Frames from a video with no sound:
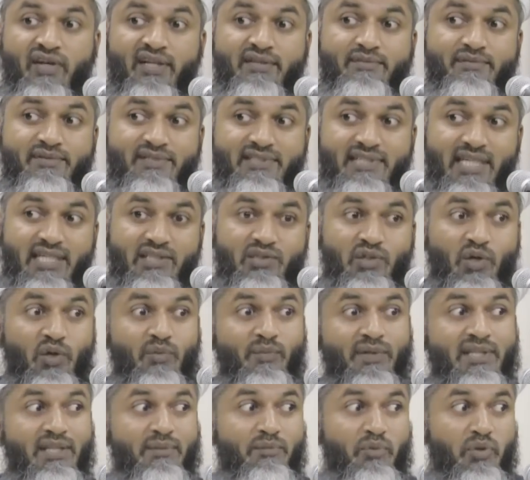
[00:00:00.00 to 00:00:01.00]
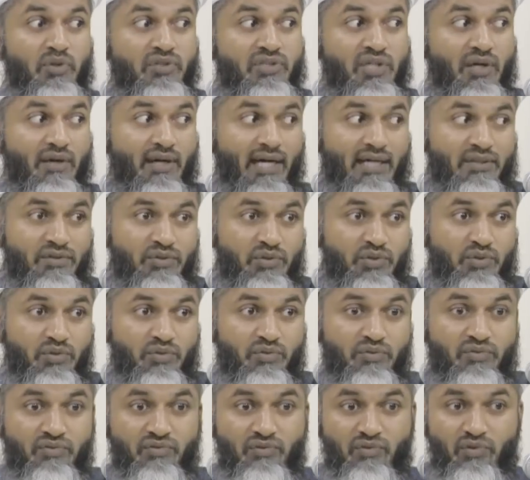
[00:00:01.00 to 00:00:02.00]
alayhi salam stays home and the boys go out
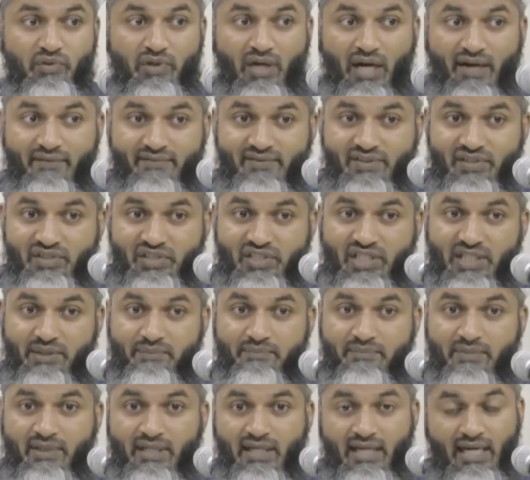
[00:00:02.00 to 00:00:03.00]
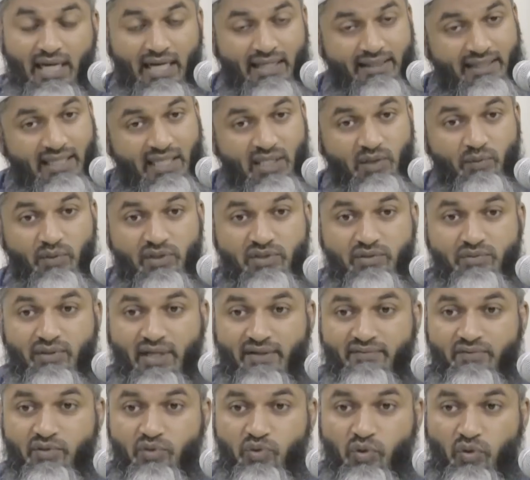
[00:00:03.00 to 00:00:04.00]
to look after the sheep, and they're the ones who
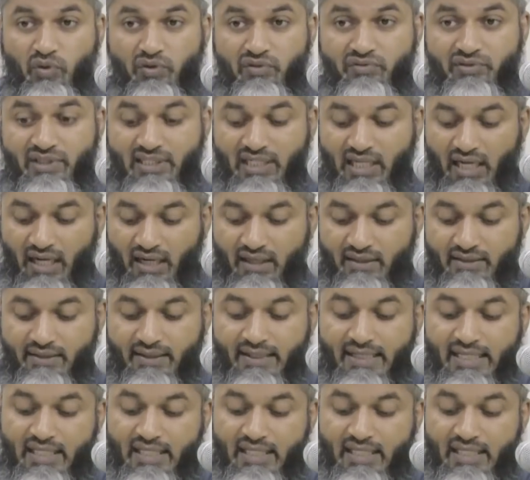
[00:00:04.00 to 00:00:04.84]
have to toil really hard.